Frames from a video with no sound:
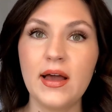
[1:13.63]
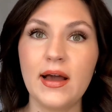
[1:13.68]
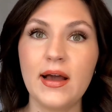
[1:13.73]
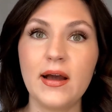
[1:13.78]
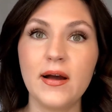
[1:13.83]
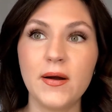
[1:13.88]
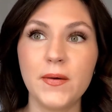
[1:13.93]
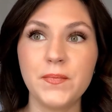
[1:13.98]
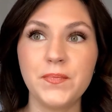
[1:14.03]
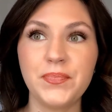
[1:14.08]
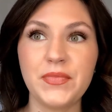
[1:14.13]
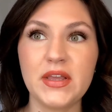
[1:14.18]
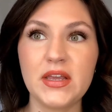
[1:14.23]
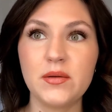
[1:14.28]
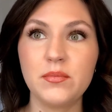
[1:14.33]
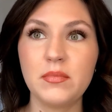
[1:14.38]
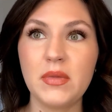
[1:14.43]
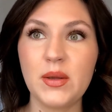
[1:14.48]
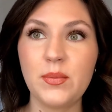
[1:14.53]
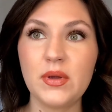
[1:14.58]
um,
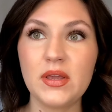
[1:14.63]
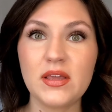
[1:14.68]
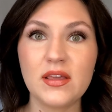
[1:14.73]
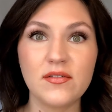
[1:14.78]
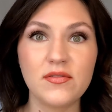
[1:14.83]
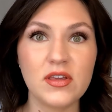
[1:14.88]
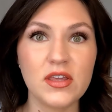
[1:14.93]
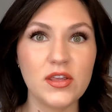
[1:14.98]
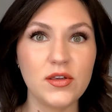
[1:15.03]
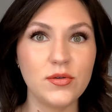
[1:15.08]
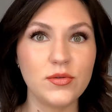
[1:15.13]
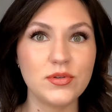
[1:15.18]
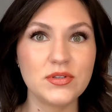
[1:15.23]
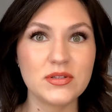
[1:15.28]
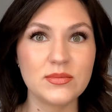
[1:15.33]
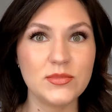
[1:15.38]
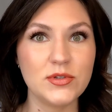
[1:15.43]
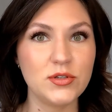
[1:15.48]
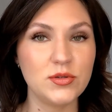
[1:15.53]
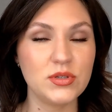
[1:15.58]
and maybe giving you
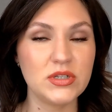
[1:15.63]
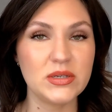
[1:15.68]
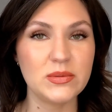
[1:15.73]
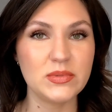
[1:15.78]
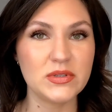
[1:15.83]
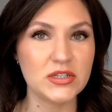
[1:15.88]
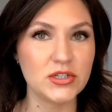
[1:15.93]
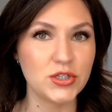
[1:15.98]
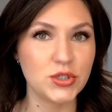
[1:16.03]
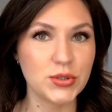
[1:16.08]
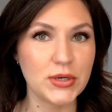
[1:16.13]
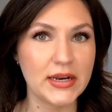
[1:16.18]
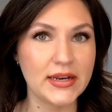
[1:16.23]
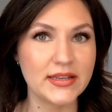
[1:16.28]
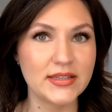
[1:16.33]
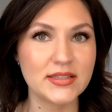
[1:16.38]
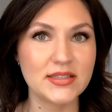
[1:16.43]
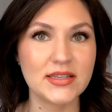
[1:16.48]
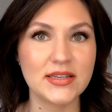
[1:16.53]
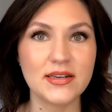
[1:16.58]
some new tips and
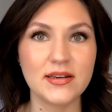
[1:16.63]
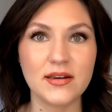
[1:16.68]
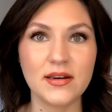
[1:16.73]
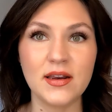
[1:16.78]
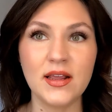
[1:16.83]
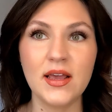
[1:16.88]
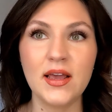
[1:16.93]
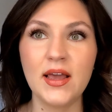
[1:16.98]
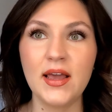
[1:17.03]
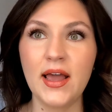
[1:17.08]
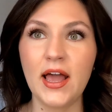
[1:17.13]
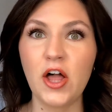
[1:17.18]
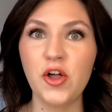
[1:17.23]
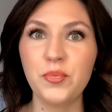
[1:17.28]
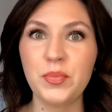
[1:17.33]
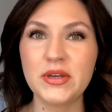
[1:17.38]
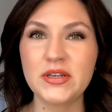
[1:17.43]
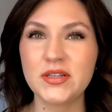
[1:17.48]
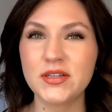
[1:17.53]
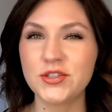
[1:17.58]
tricks and
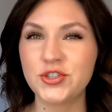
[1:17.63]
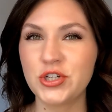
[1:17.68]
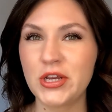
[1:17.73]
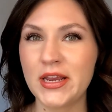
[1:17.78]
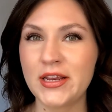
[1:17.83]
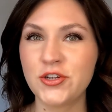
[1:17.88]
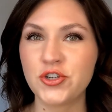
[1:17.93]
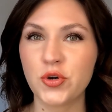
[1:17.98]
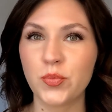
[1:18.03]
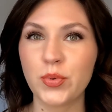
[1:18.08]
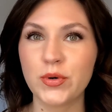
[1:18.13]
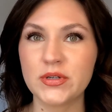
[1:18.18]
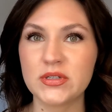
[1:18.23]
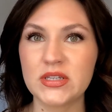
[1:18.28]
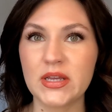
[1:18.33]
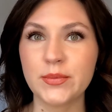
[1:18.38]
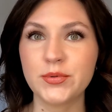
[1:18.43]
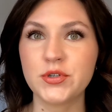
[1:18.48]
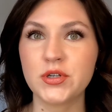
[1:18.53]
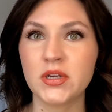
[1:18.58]
helping to change your
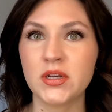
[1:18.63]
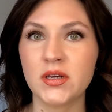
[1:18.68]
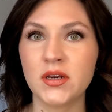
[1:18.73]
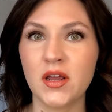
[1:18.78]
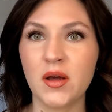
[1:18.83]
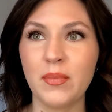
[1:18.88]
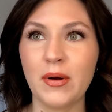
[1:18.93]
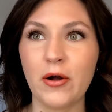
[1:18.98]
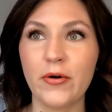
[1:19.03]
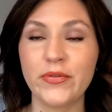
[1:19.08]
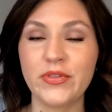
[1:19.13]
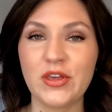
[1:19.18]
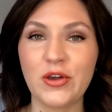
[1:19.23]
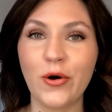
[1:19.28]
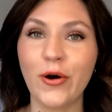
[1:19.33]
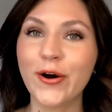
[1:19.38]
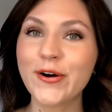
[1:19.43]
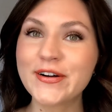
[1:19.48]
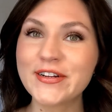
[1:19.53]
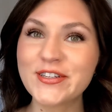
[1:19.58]
perception about the
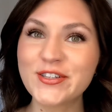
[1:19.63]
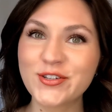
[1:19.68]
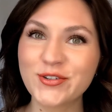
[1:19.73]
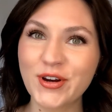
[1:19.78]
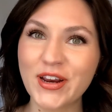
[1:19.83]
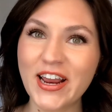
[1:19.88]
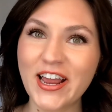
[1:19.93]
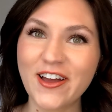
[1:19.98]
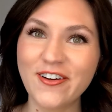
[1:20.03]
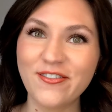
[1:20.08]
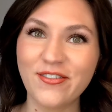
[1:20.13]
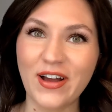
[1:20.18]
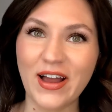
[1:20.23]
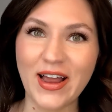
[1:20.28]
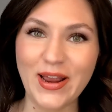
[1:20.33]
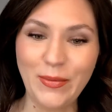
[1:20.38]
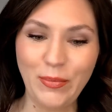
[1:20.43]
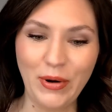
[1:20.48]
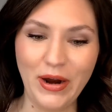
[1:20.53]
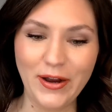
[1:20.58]
artistry of
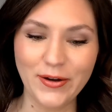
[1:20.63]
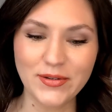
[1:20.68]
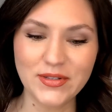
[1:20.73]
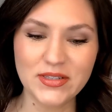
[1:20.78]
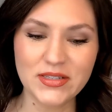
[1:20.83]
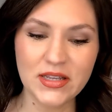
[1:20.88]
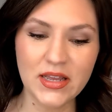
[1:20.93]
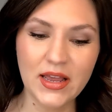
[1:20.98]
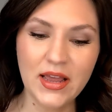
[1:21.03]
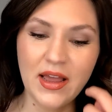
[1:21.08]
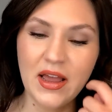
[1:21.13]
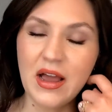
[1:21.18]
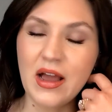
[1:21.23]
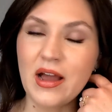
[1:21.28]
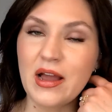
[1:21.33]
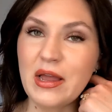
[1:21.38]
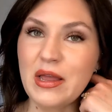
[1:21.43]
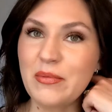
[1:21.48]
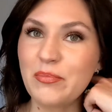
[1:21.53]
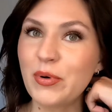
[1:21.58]
eyebrows.
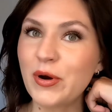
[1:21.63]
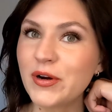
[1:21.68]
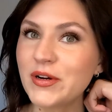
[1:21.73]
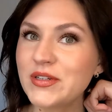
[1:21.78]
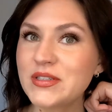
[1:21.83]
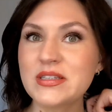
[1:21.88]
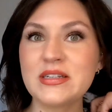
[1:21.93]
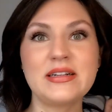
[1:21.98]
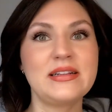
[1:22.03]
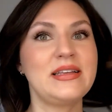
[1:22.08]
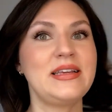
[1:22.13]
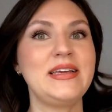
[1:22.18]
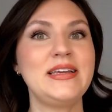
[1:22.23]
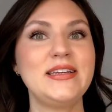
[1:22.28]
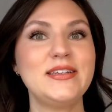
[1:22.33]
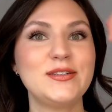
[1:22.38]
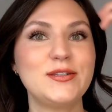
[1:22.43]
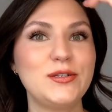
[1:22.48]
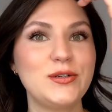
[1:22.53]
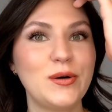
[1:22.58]
I
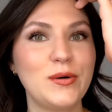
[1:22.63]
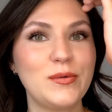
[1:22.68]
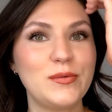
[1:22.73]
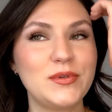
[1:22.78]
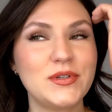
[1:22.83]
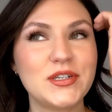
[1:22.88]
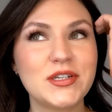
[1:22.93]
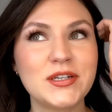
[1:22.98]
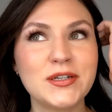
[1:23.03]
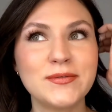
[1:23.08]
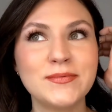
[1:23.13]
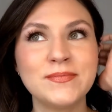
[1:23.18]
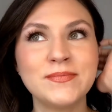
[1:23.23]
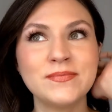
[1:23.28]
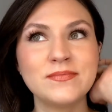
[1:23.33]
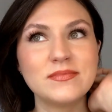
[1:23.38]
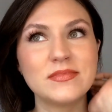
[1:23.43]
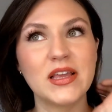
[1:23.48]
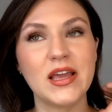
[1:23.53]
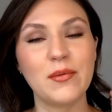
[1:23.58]
personally don't
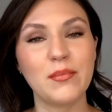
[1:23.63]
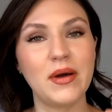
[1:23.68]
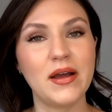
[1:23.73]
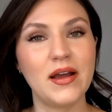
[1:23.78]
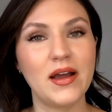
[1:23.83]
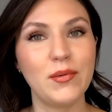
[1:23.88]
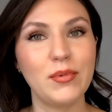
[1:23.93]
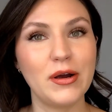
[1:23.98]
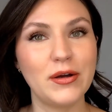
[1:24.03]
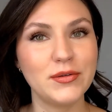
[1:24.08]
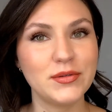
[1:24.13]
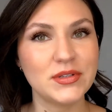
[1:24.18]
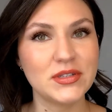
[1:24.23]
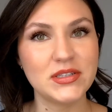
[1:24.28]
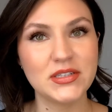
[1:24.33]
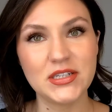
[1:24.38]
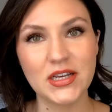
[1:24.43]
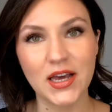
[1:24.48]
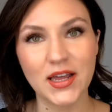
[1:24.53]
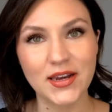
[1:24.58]
get my eyebrows
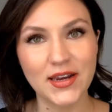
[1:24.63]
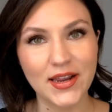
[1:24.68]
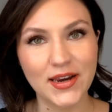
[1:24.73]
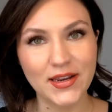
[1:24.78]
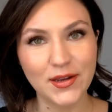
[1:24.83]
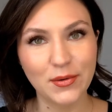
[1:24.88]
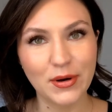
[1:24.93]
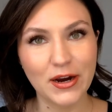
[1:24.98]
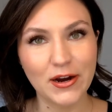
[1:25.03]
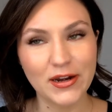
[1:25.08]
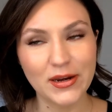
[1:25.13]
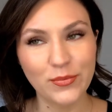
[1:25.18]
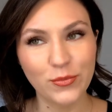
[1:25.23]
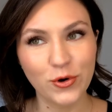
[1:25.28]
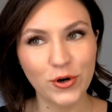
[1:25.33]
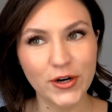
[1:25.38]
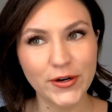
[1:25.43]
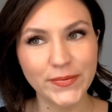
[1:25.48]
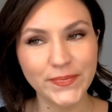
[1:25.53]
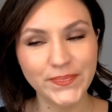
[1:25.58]
done anywhere
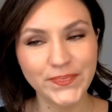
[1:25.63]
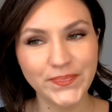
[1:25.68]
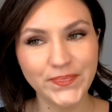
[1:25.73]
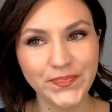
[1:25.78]
anymore